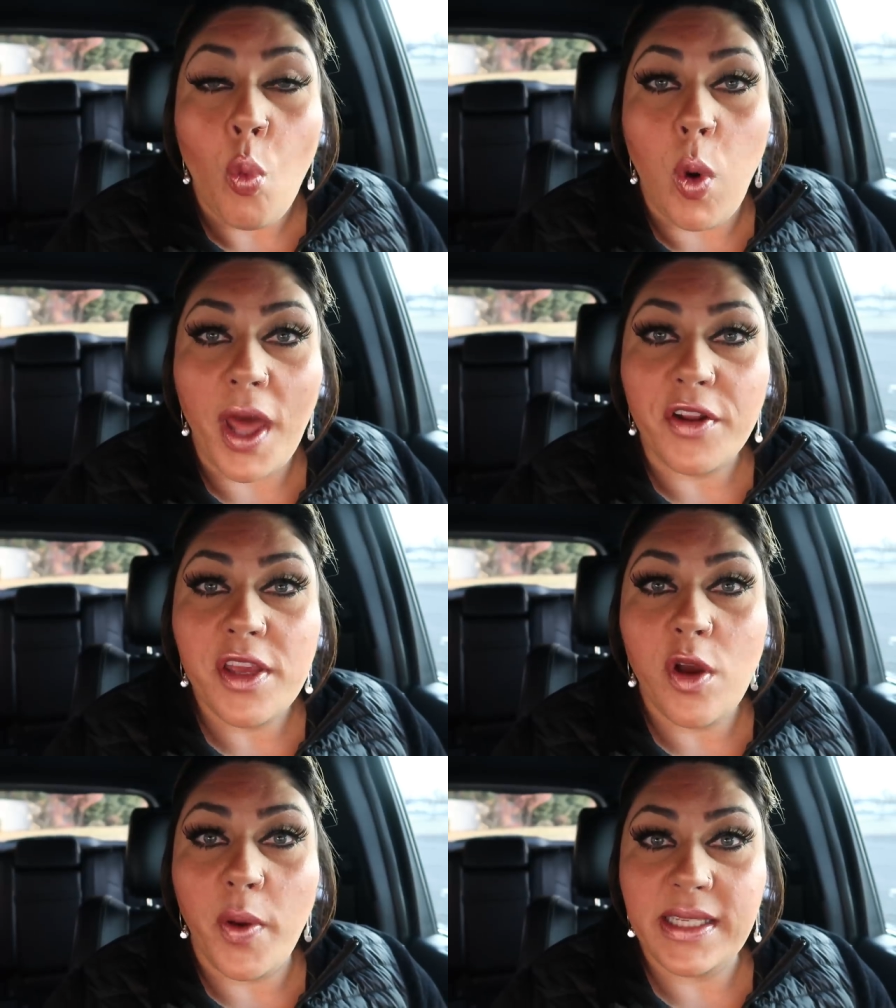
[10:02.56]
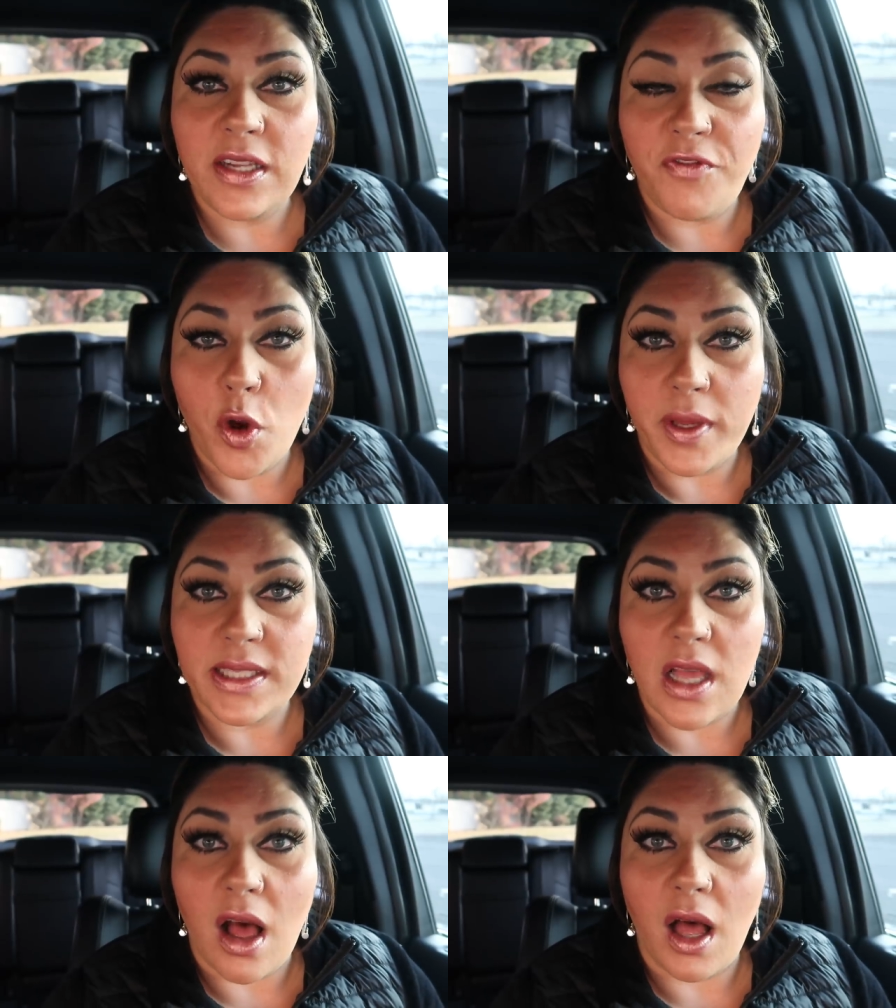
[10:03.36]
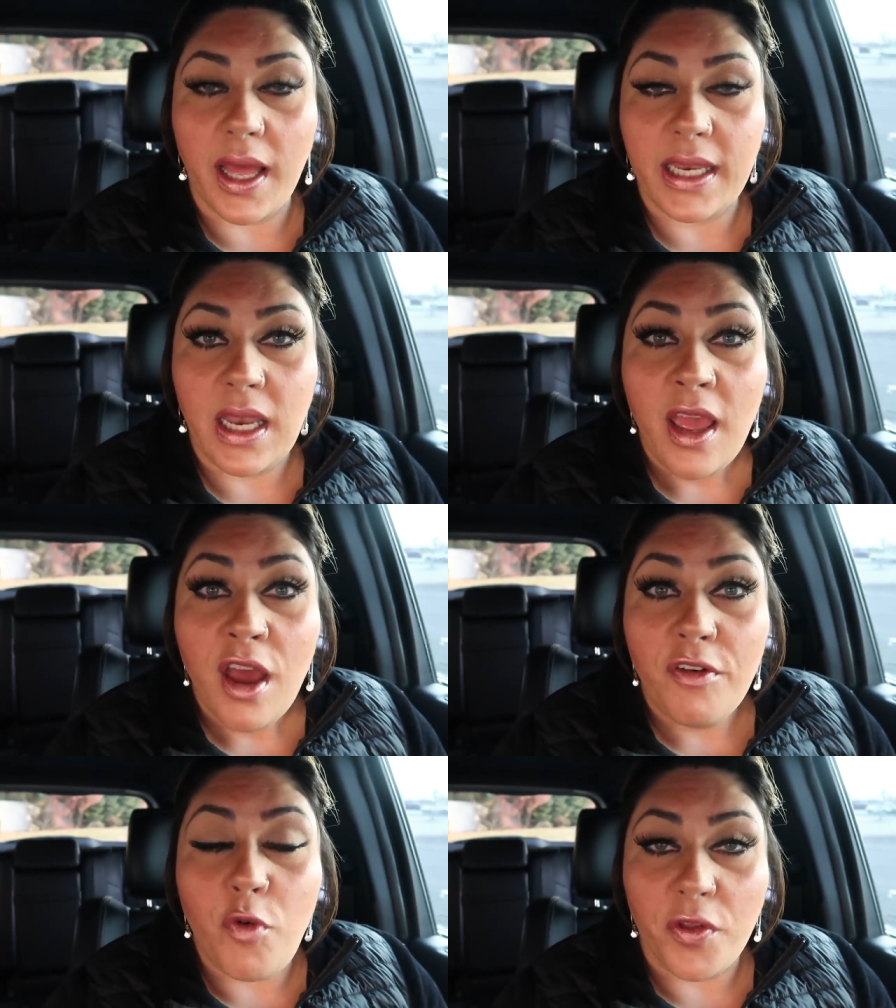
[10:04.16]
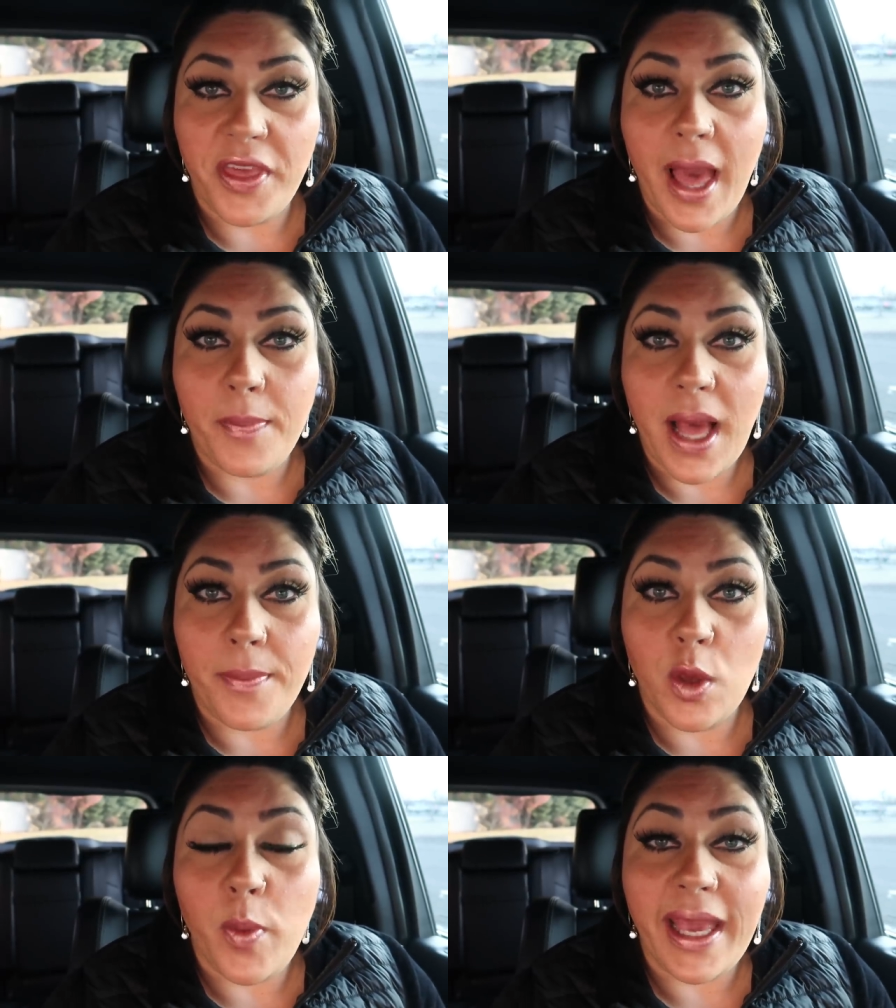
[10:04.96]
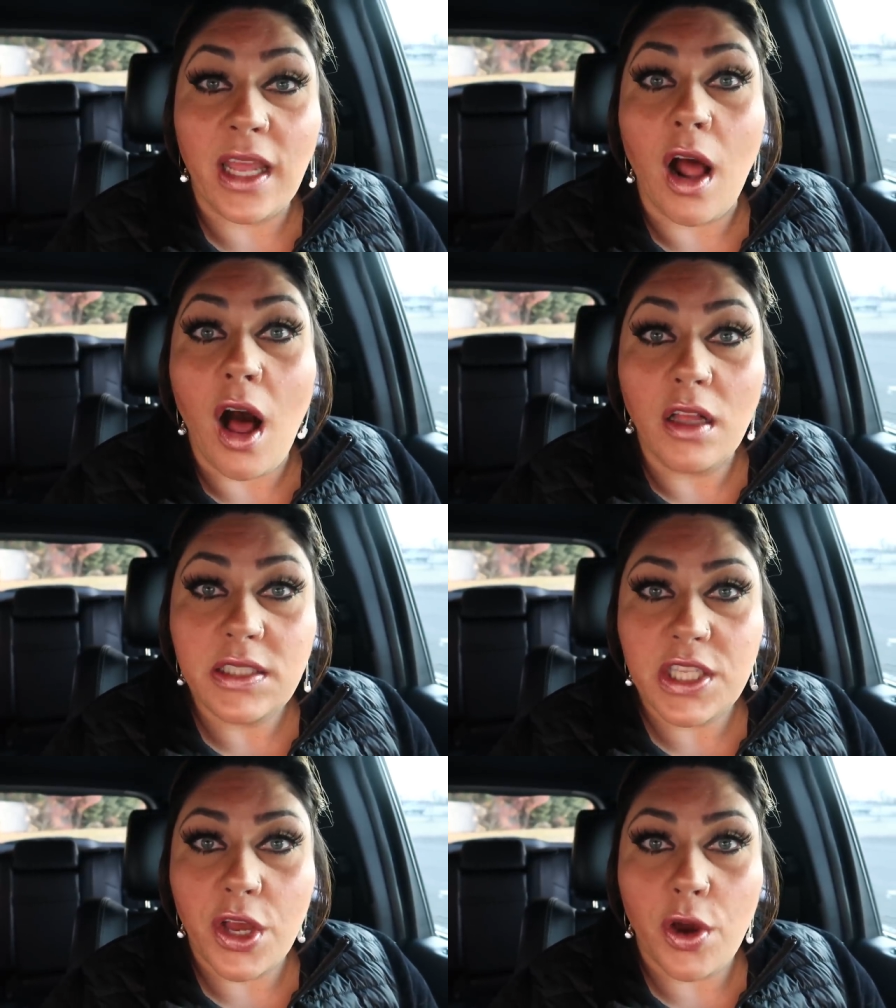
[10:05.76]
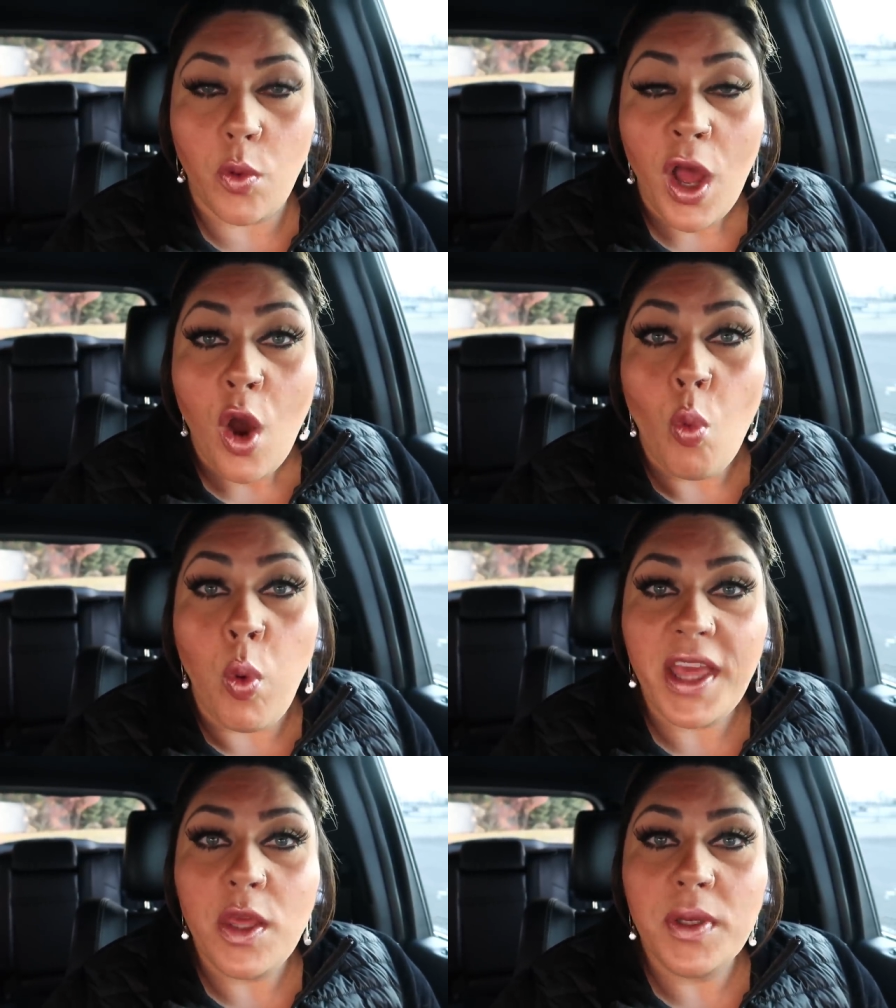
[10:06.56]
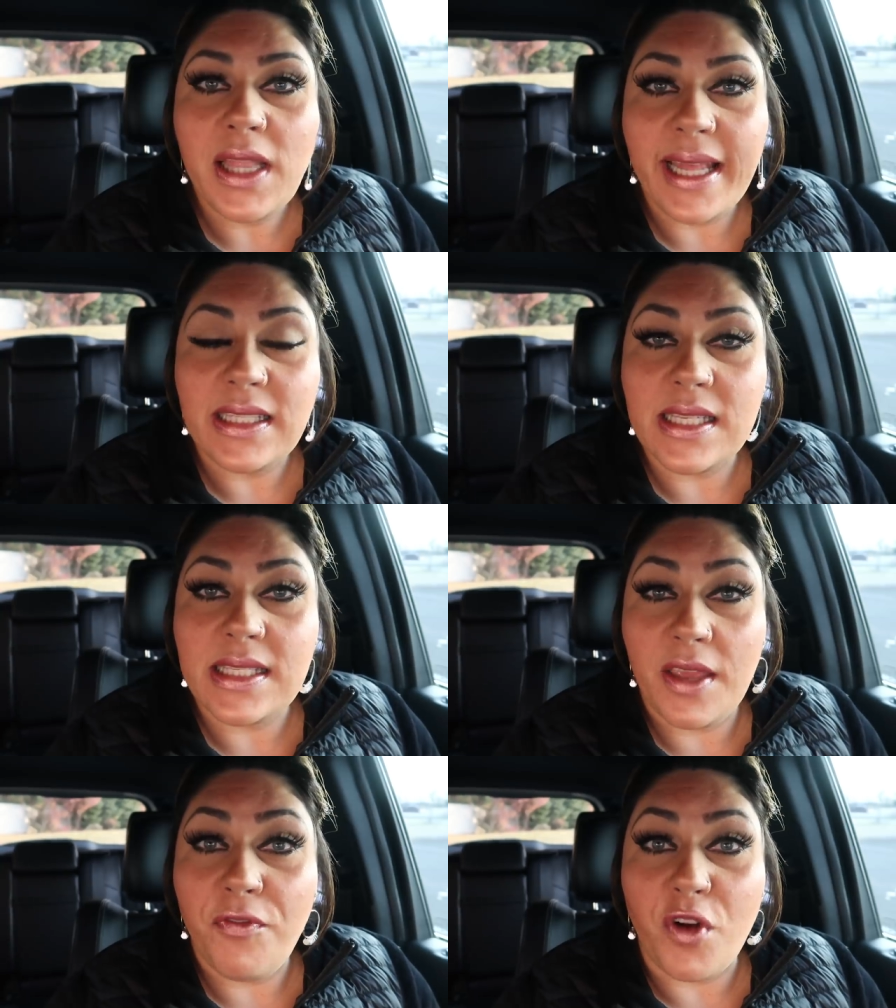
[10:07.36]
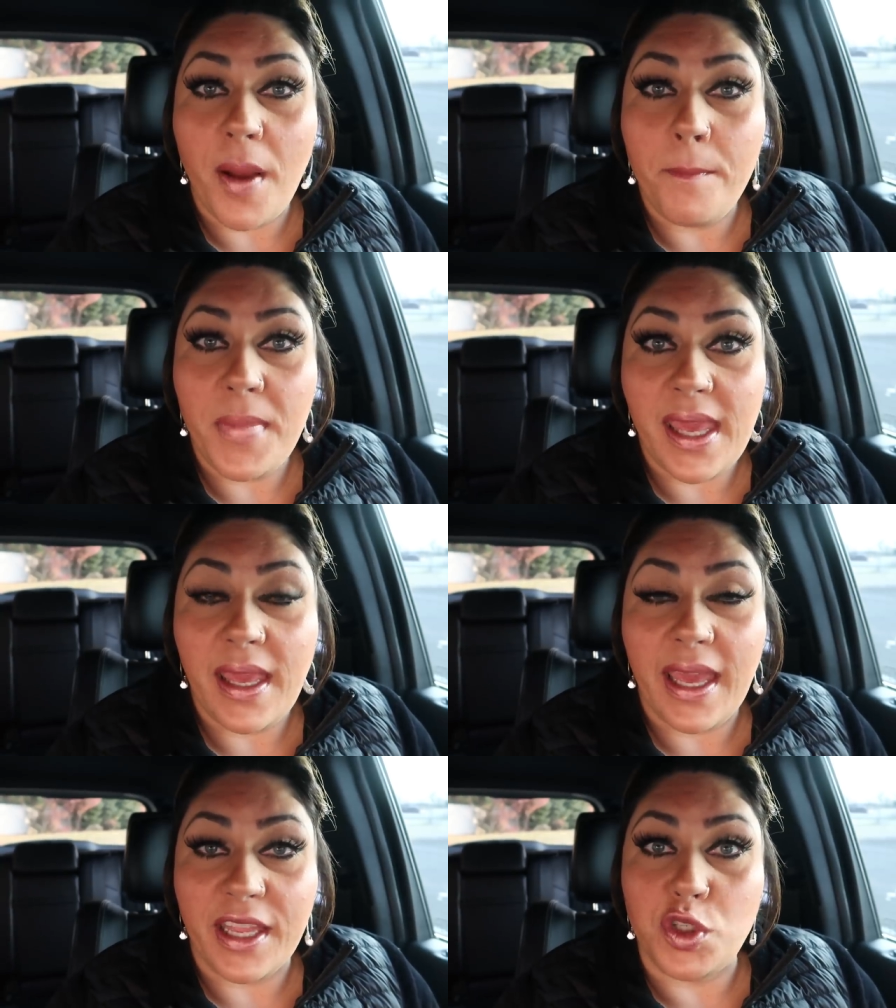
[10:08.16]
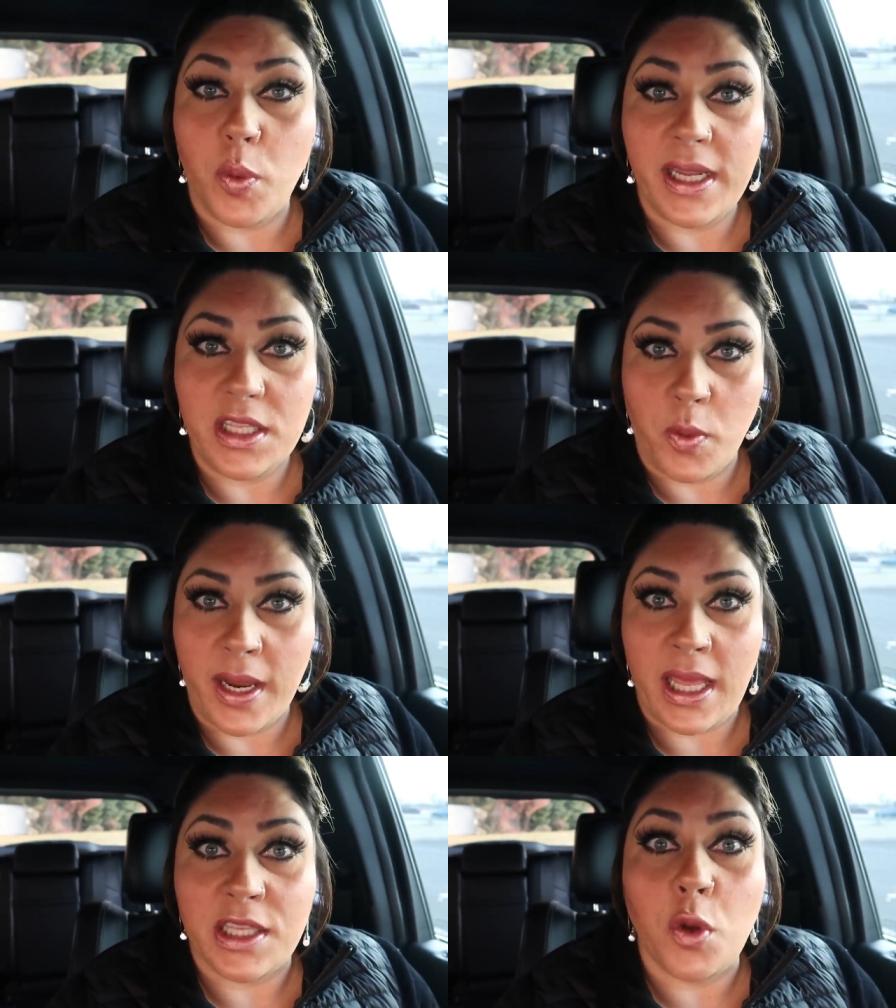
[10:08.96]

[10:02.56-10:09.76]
What are you going to focus on for the upcoming week? And also what you would like to see from me in 2020.